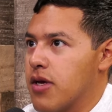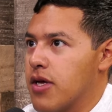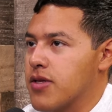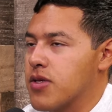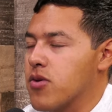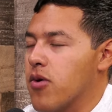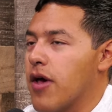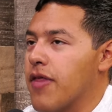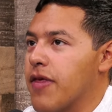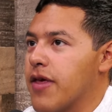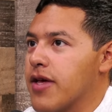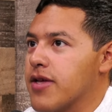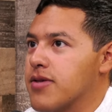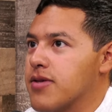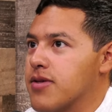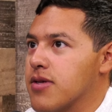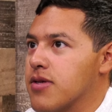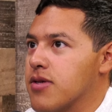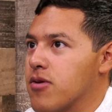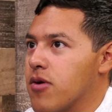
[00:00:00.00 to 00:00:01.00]
And so I think
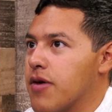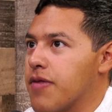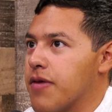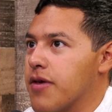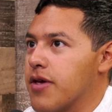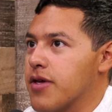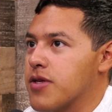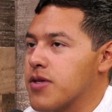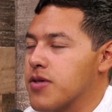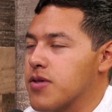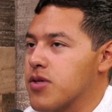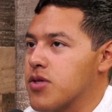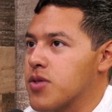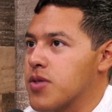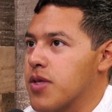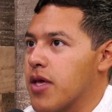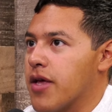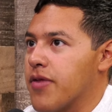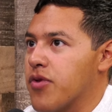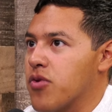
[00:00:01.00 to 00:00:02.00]
it's
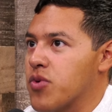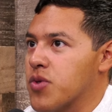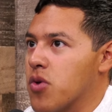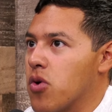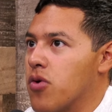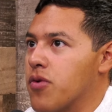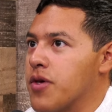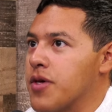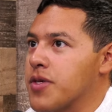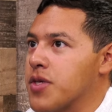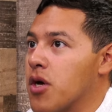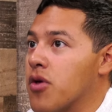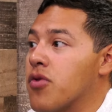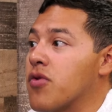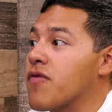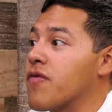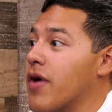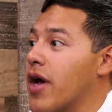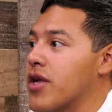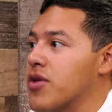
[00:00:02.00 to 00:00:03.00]
just that there was all these
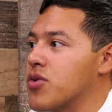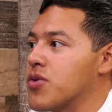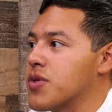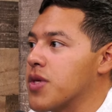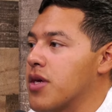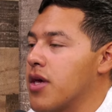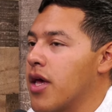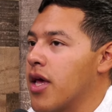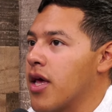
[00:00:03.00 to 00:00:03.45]
other factors